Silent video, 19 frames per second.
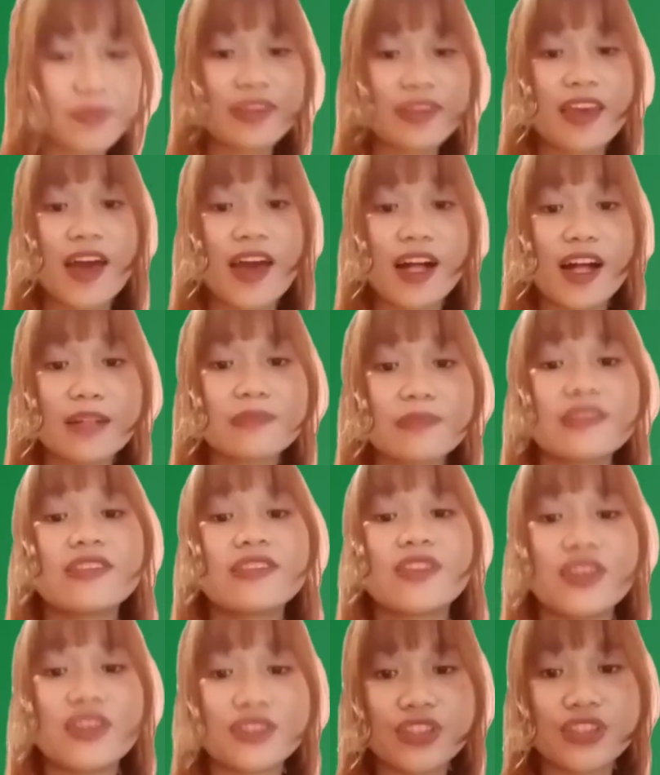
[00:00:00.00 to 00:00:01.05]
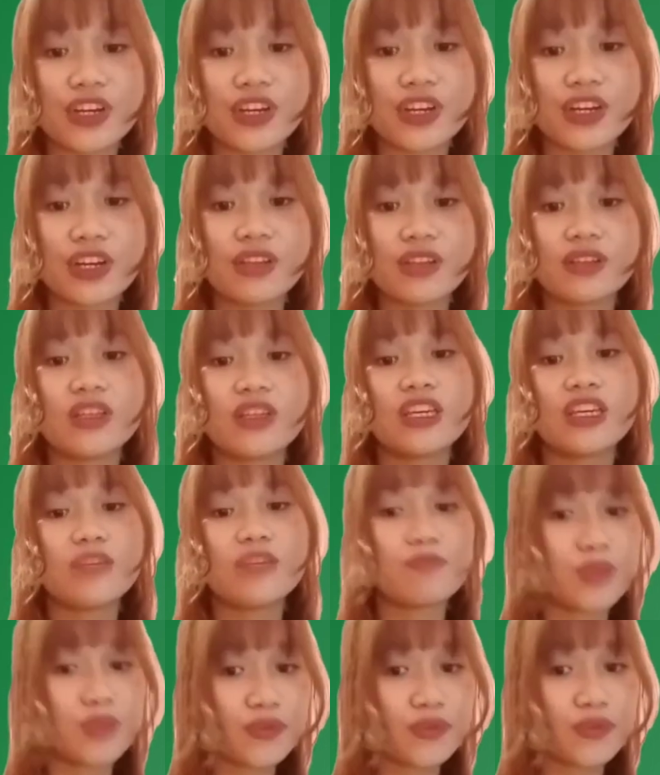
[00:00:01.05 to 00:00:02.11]
helps teachers
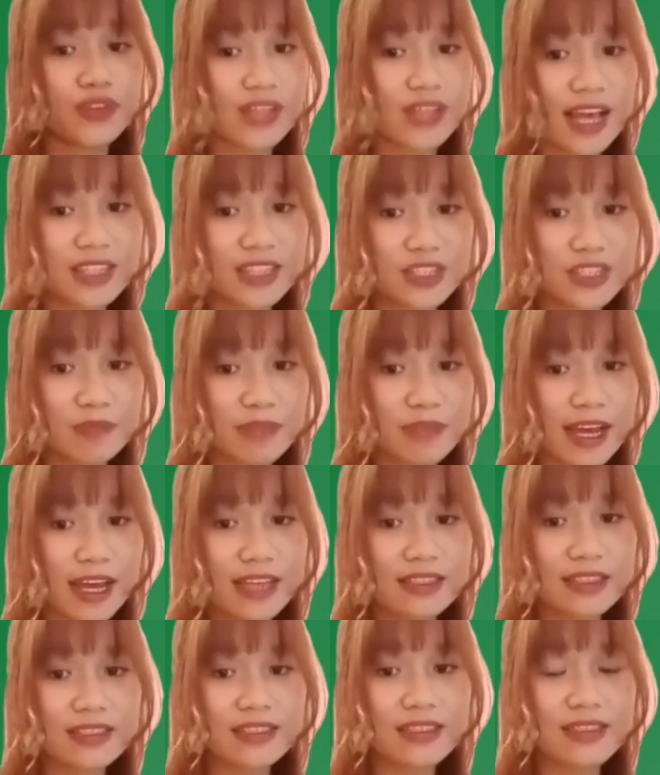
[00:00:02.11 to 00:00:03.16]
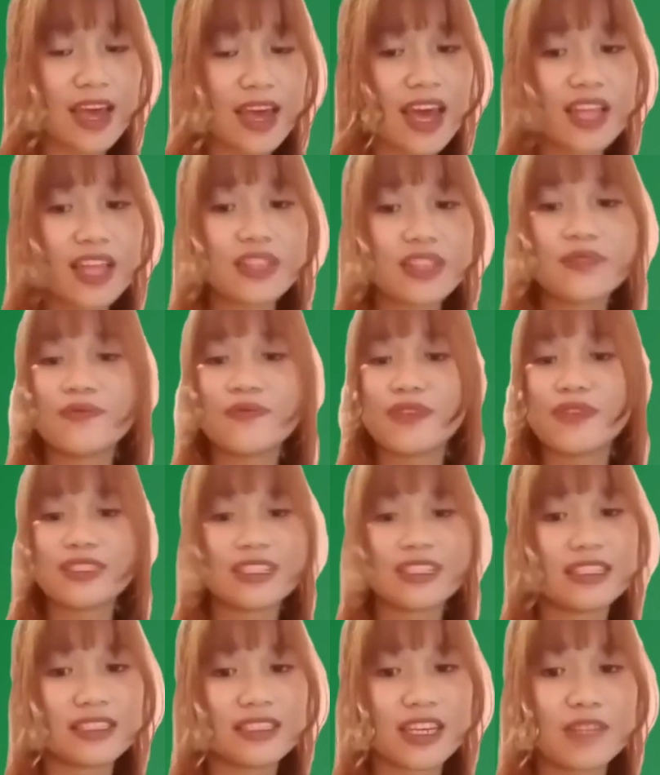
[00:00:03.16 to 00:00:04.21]
improve their lesson plans, and
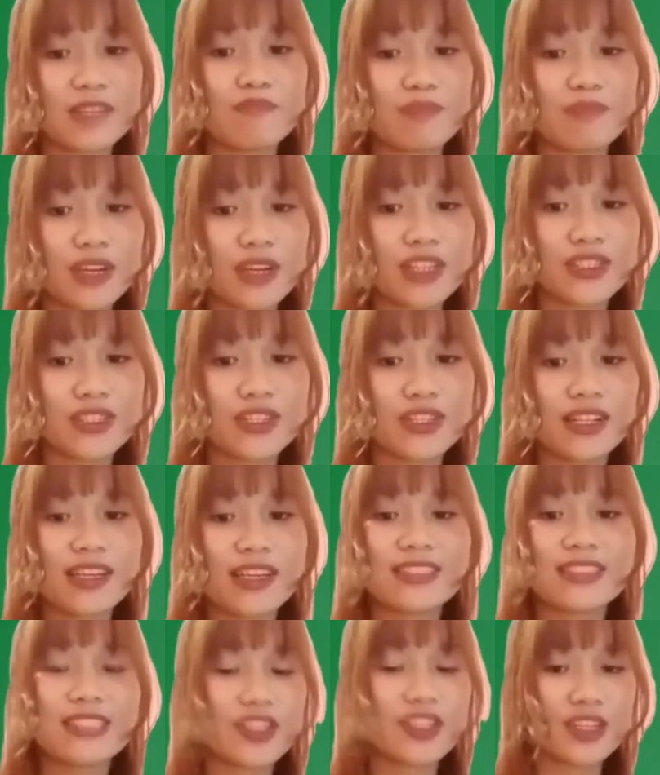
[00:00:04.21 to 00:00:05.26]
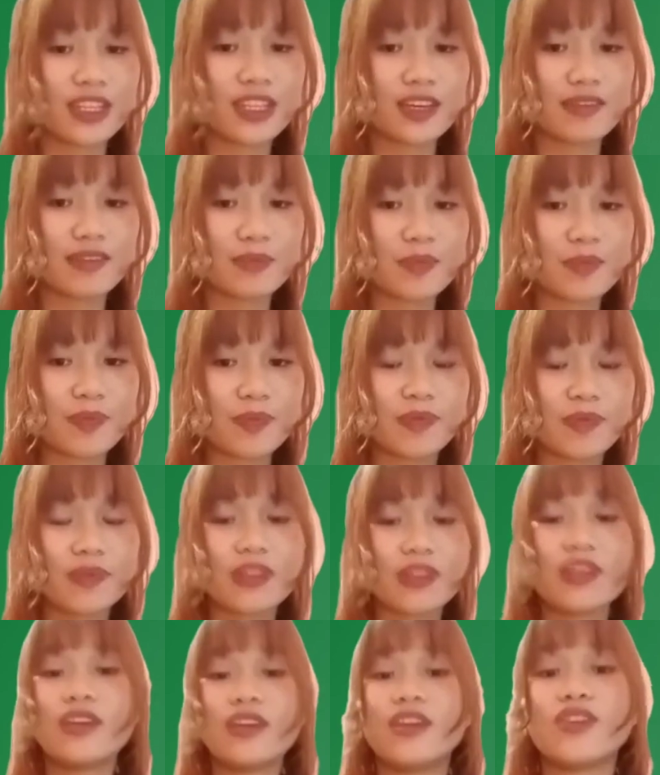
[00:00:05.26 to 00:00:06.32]
facilitate personalized learning.
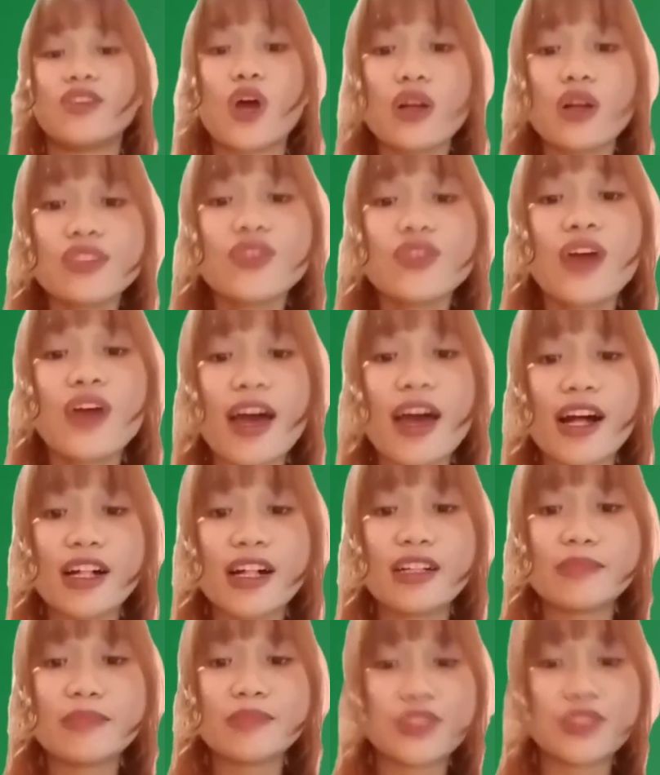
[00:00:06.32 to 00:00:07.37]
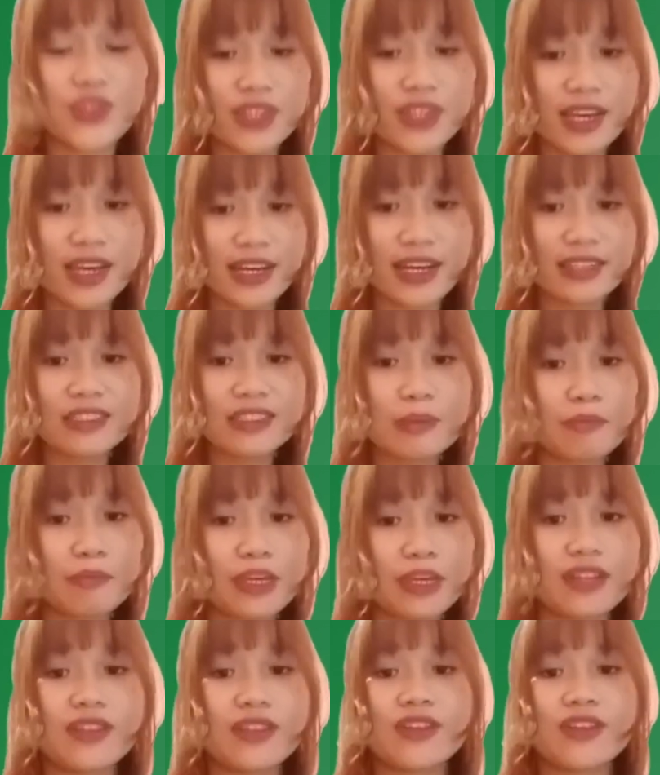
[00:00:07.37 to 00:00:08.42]
It also helps students
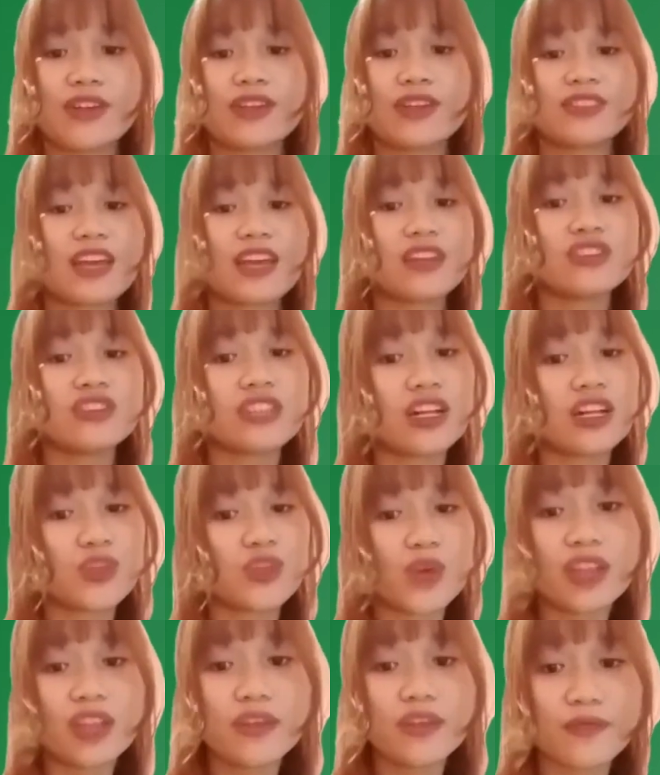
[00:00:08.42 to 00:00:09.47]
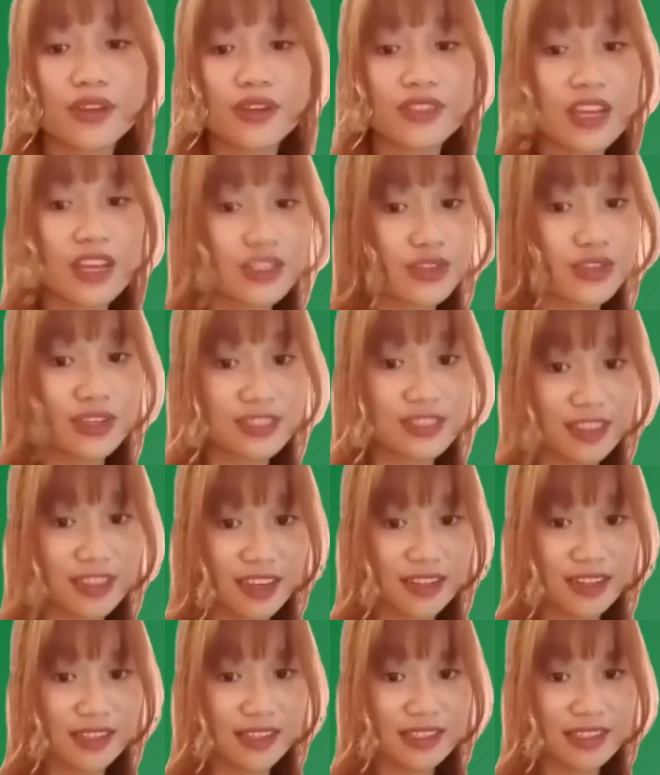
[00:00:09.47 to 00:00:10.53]
build their essential 21st century
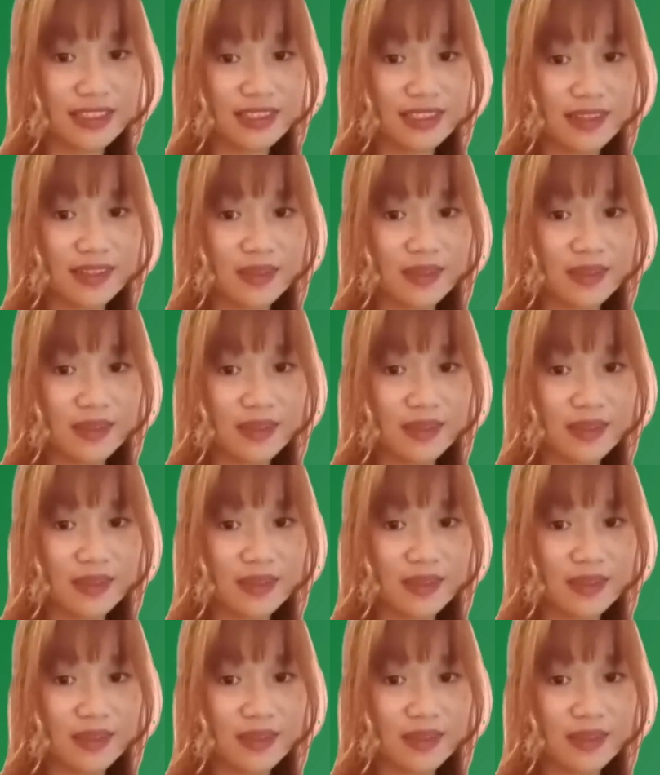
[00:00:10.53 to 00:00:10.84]
skills.